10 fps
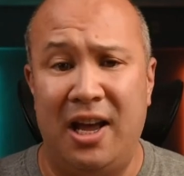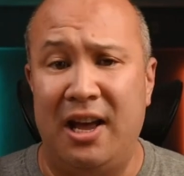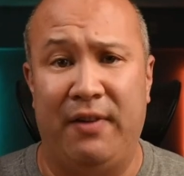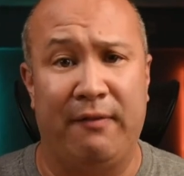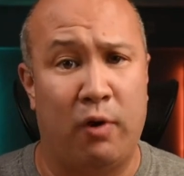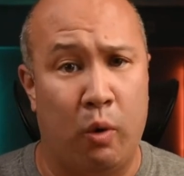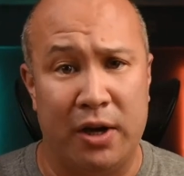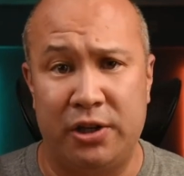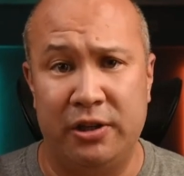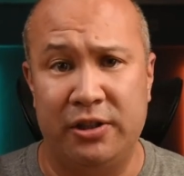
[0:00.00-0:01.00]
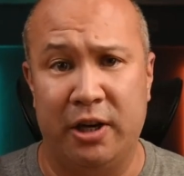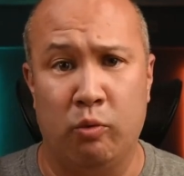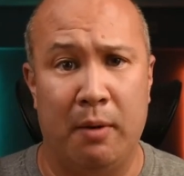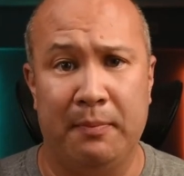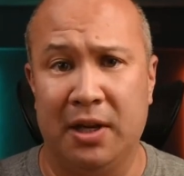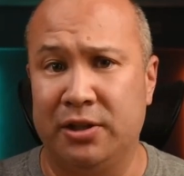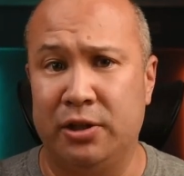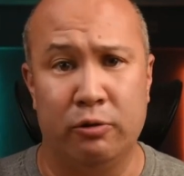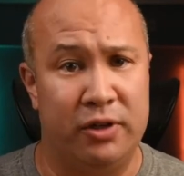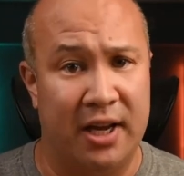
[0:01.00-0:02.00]
If you have questions and you want me
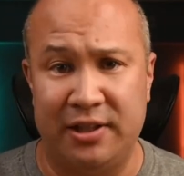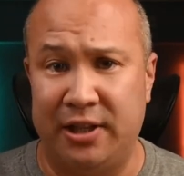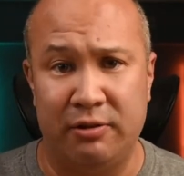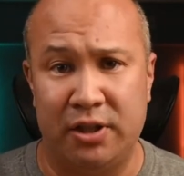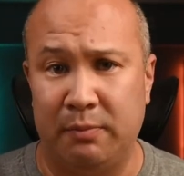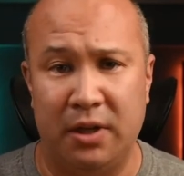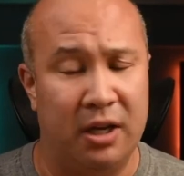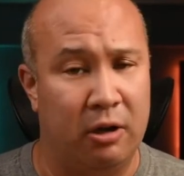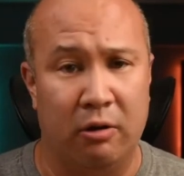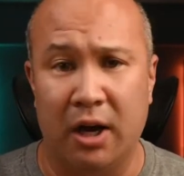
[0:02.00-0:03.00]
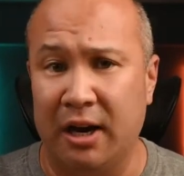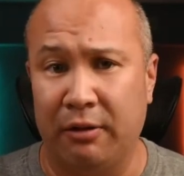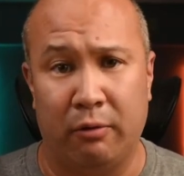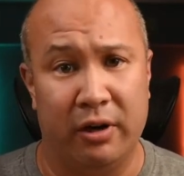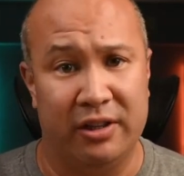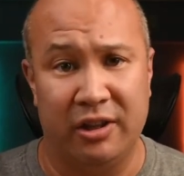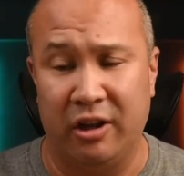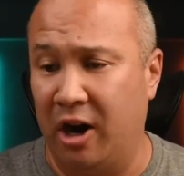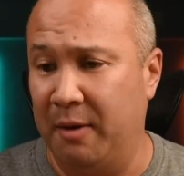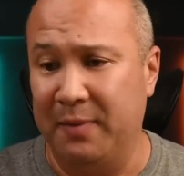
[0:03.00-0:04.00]
to test out something, go ahead and throw it into the
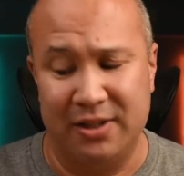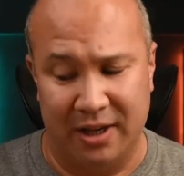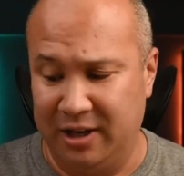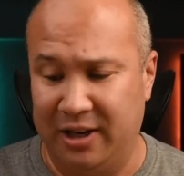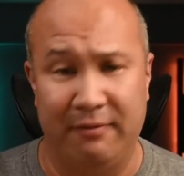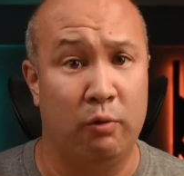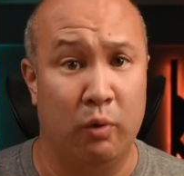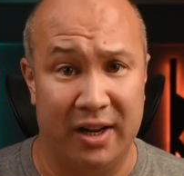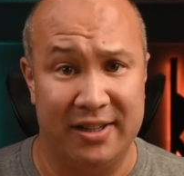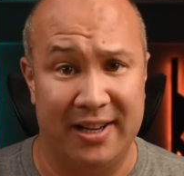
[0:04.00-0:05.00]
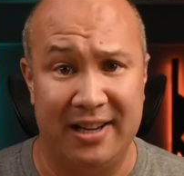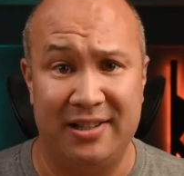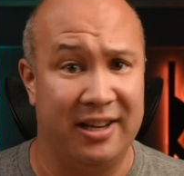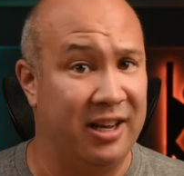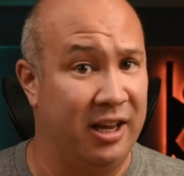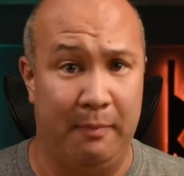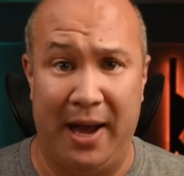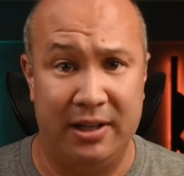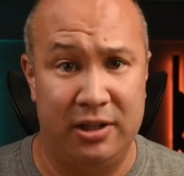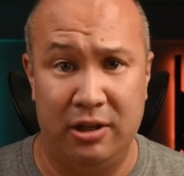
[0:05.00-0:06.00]
comments. I could definitely run a test and I can get
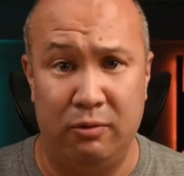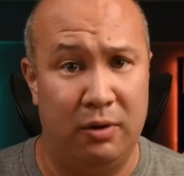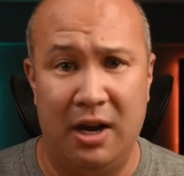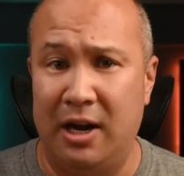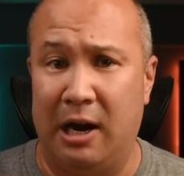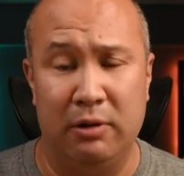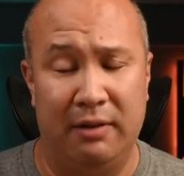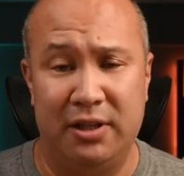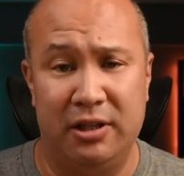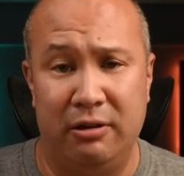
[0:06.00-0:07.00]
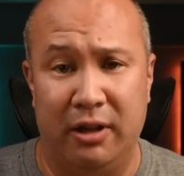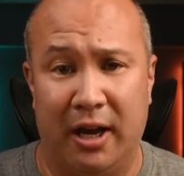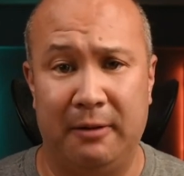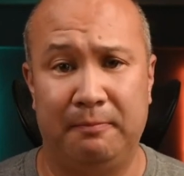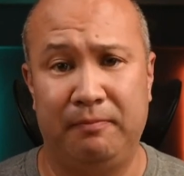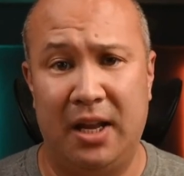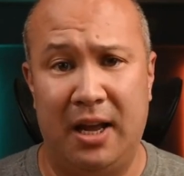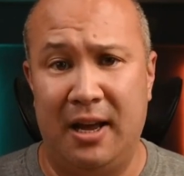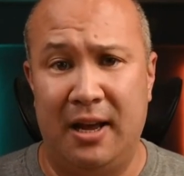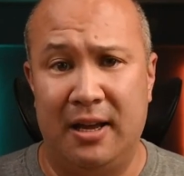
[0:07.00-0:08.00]
back to you. I would love to do that.
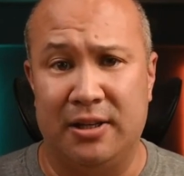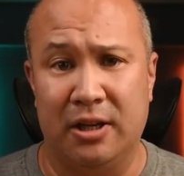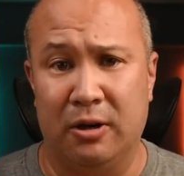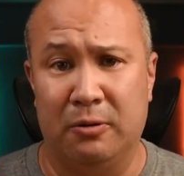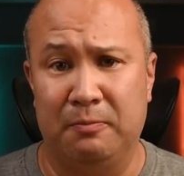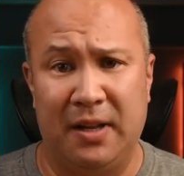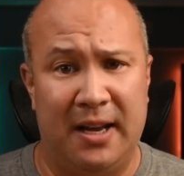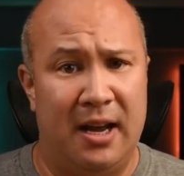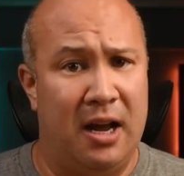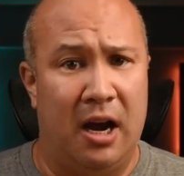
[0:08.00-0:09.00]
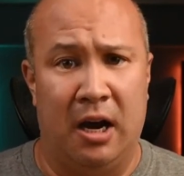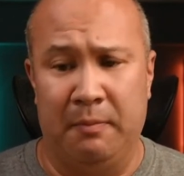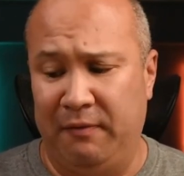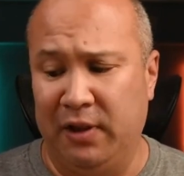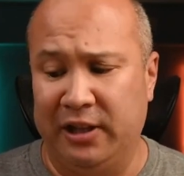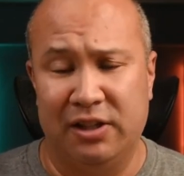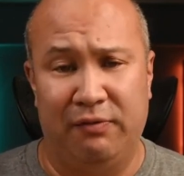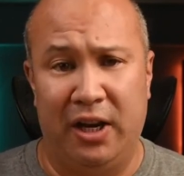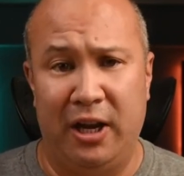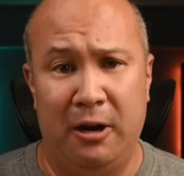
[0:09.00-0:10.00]
So if you like this
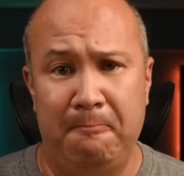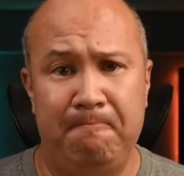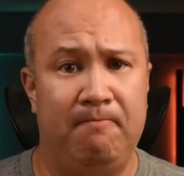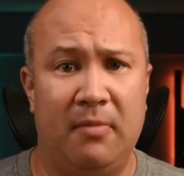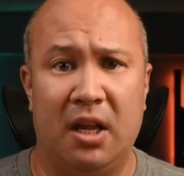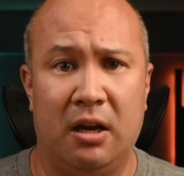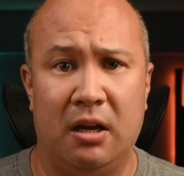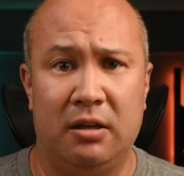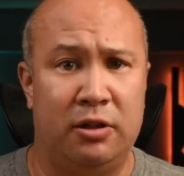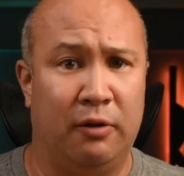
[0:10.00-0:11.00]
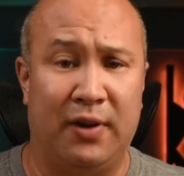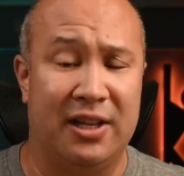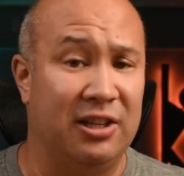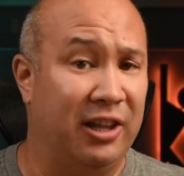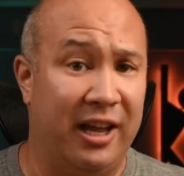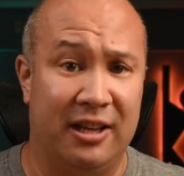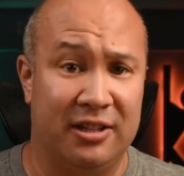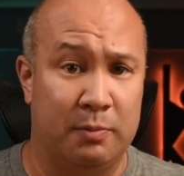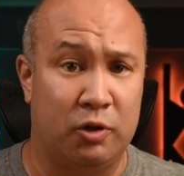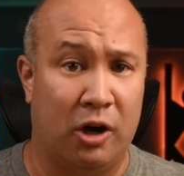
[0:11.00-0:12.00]
video, don't forget to like and
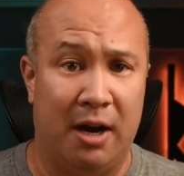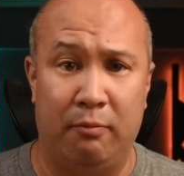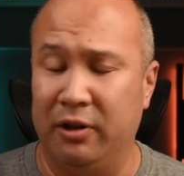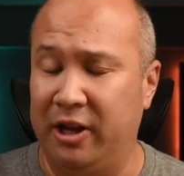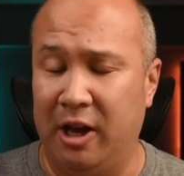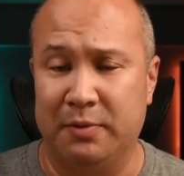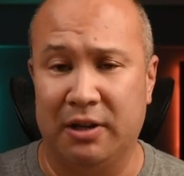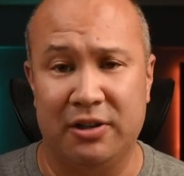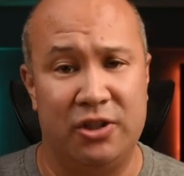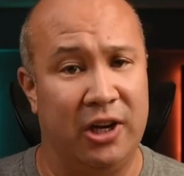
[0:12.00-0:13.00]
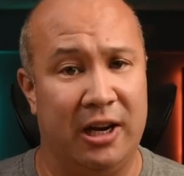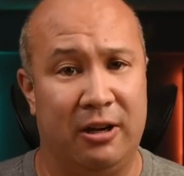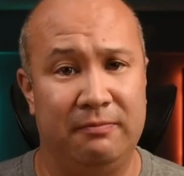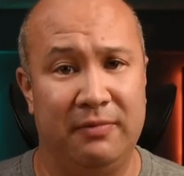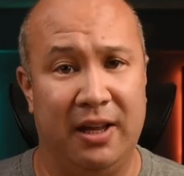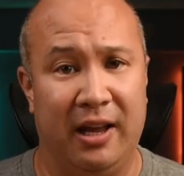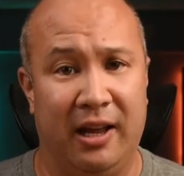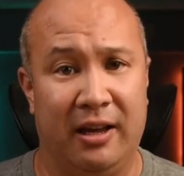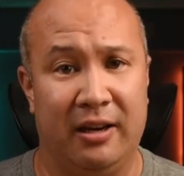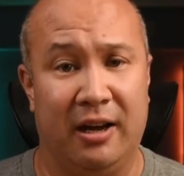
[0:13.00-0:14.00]
subscribe. Really helps out this channel.
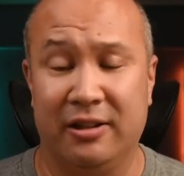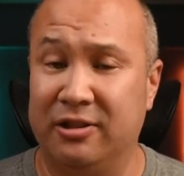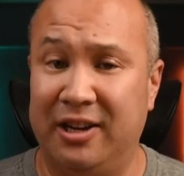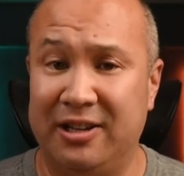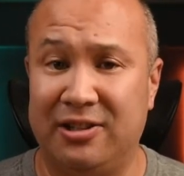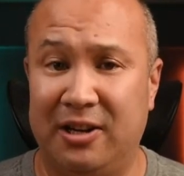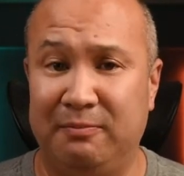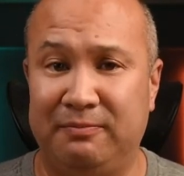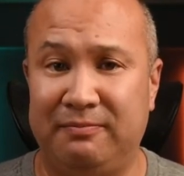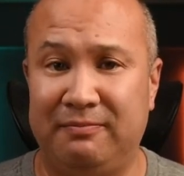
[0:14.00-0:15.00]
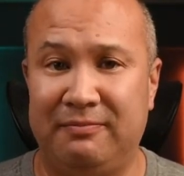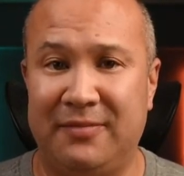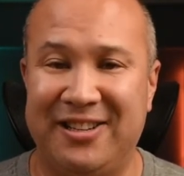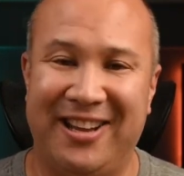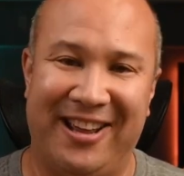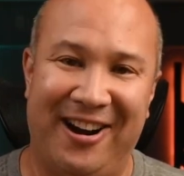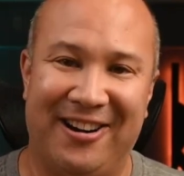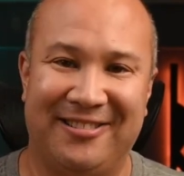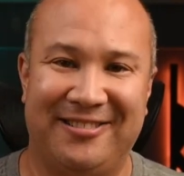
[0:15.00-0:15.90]
And until next time, take care.